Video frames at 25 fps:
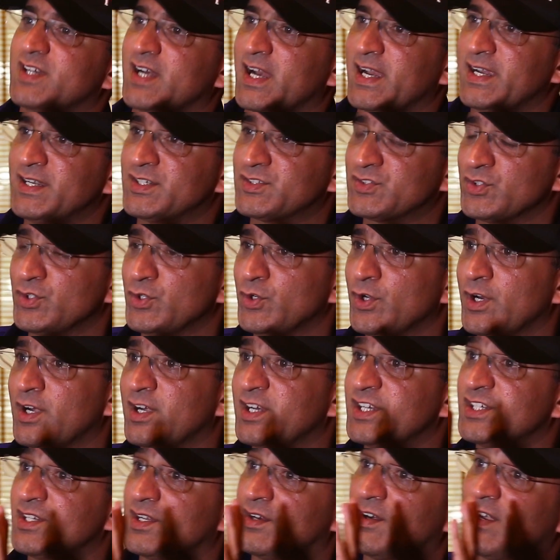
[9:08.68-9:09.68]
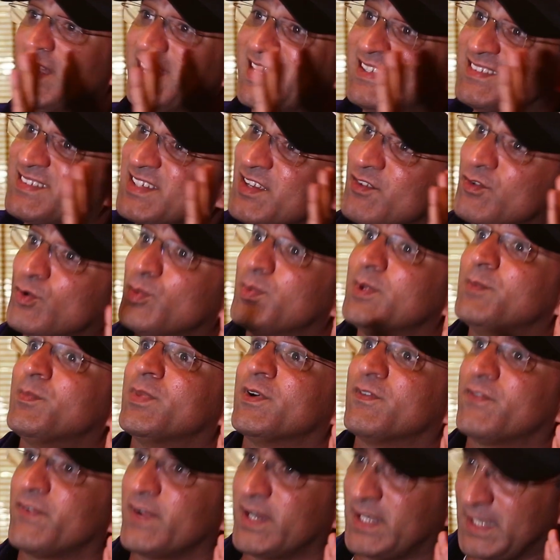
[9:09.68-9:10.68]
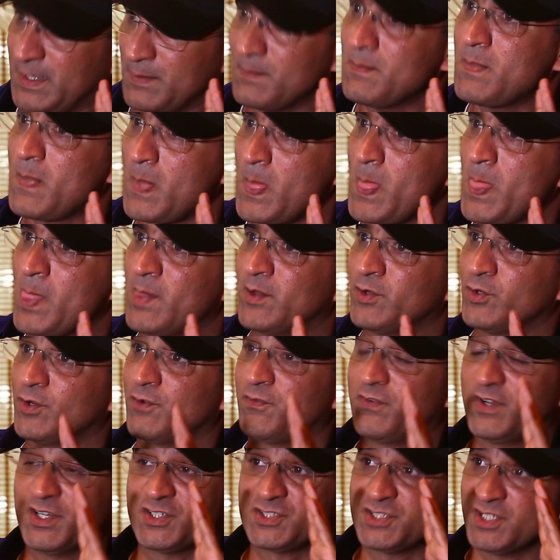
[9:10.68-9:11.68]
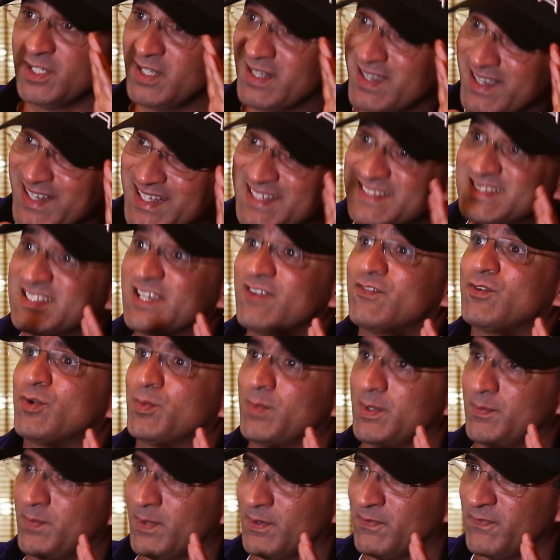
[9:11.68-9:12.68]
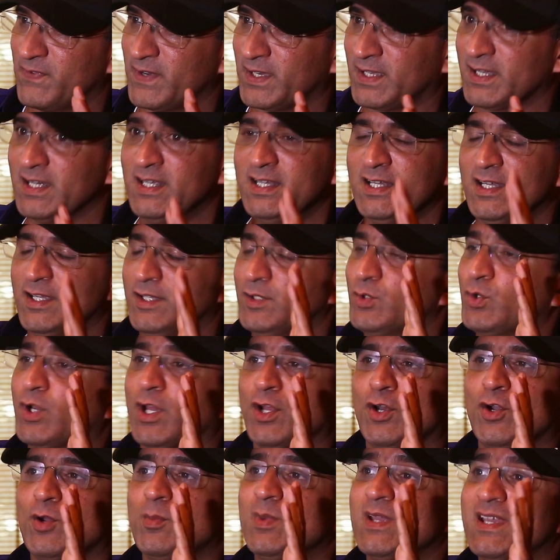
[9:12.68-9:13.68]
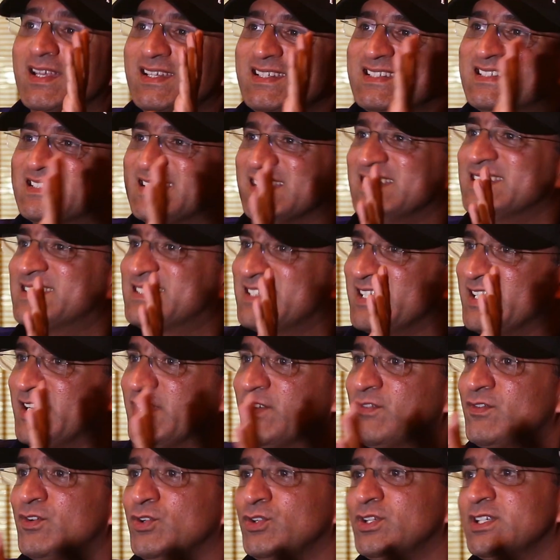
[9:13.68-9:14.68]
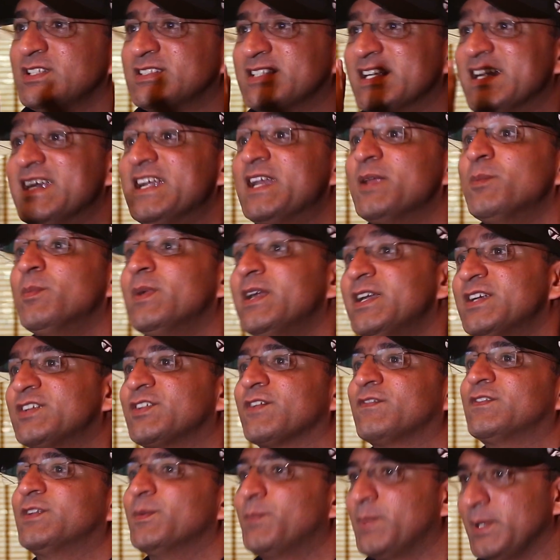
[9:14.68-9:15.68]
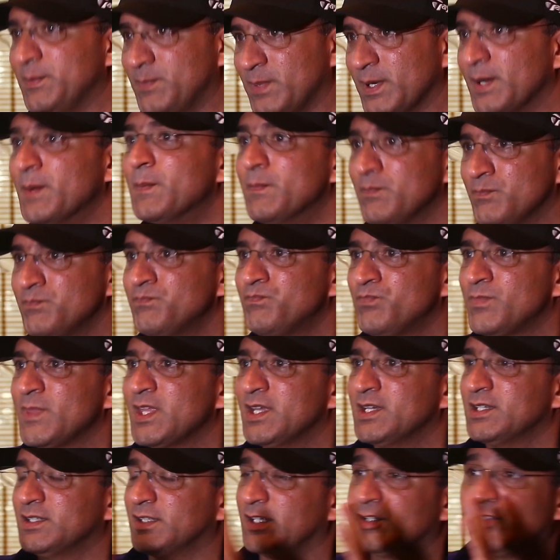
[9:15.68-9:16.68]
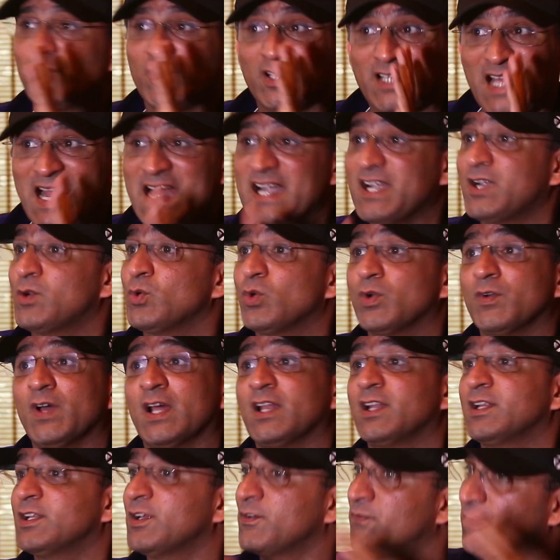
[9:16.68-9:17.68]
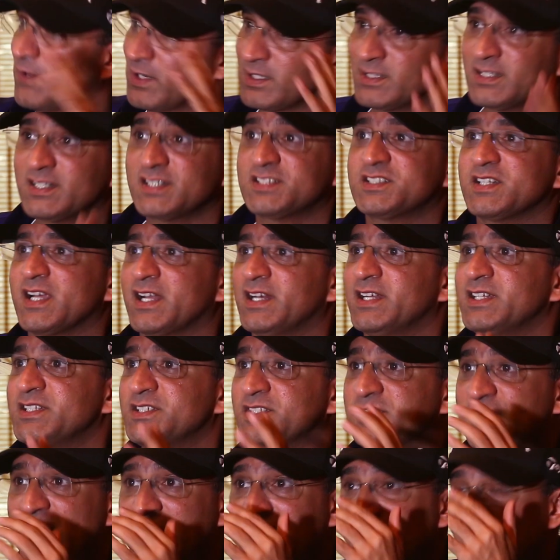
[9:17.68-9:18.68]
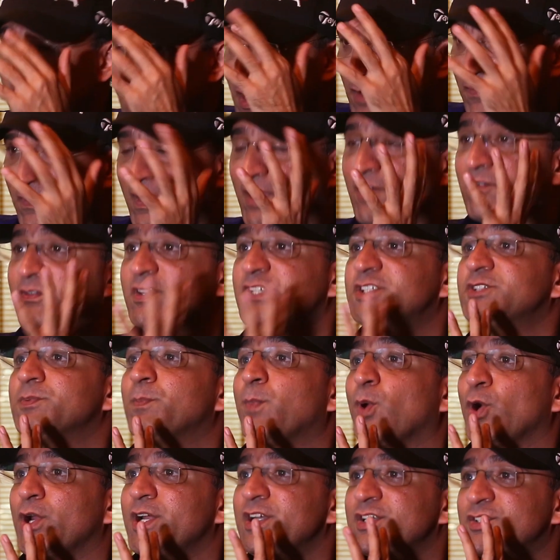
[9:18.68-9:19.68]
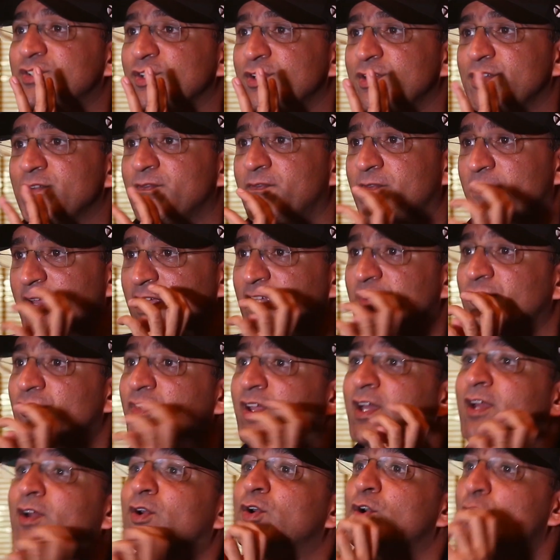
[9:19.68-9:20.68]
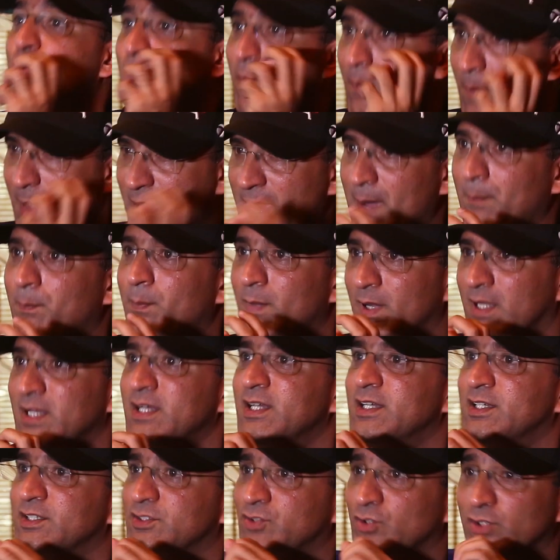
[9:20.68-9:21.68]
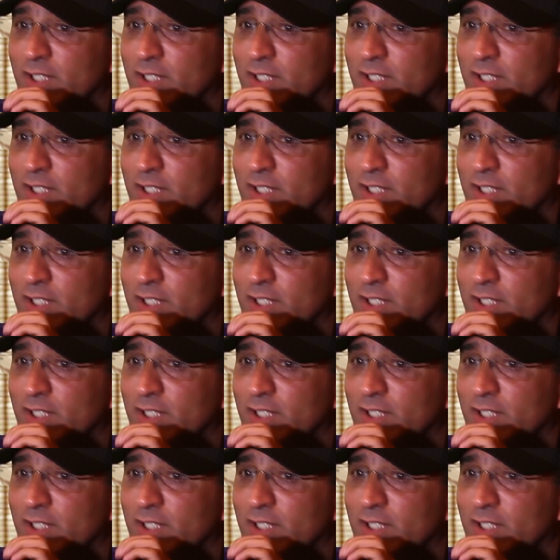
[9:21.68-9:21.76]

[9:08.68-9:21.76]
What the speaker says: right, so your rigs have to be perfect, your facial rigs have to be perfect, you cannot be insensitive to the sentiments of the people. That's why that took another further challenge, is identifying which points on the face we are going to map, so